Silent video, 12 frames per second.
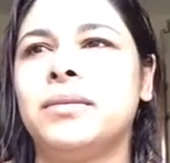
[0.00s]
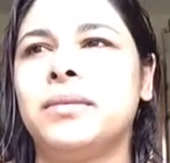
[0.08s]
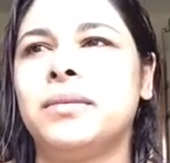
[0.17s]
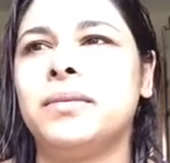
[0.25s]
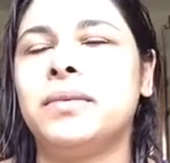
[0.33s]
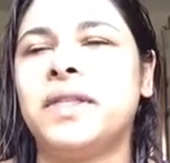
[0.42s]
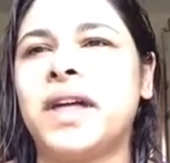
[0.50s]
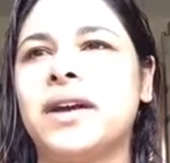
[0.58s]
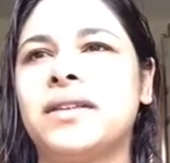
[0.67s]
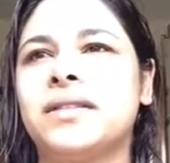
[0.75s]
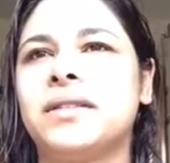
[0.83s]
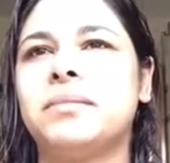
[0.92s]

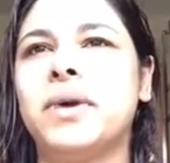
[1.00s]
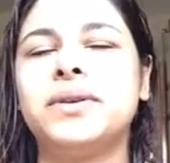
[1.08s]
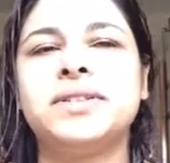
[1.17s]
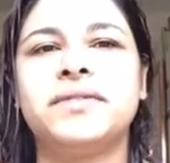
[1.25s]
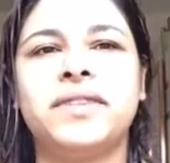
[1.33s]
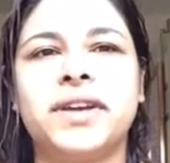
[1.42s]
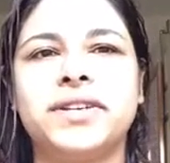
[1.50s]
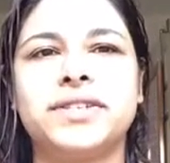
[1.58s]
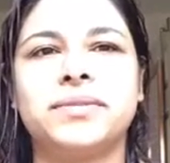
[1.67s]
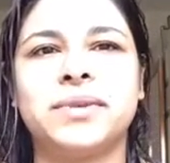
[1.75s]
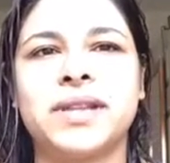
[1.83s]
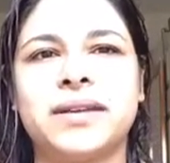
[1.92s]
without the
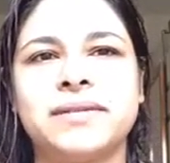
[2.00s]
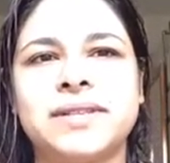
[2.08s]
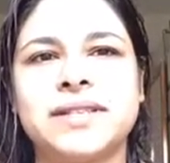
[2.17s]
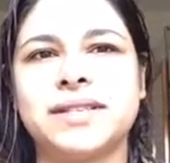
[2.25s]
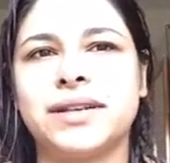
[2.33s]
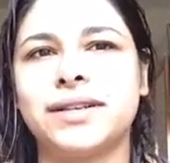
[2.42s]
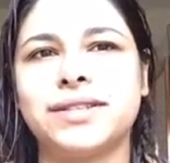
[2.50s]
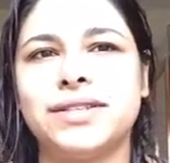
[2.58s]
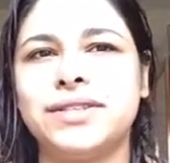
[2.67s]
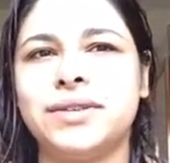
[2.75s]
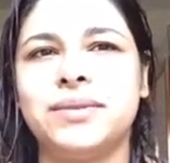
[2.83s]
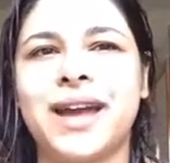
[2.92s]
motivation, without the desire to
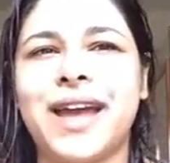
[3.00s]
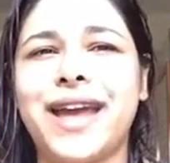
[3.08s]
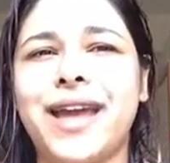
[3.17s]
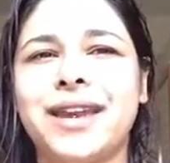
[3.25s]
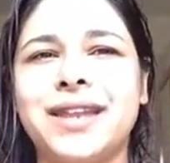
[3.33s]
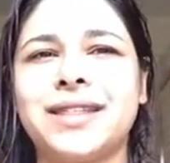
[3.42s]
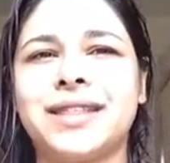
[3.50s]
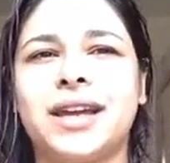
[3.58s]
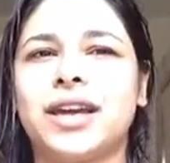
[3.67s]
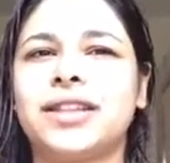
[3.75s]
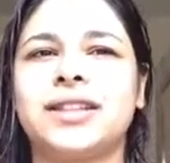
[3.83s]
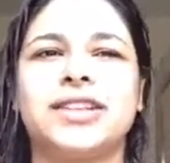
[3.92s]
do anything
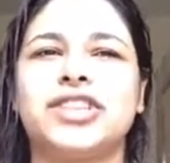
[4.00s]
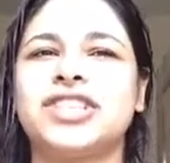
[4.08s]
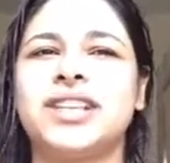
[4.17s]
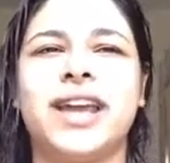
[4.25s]
other than just lay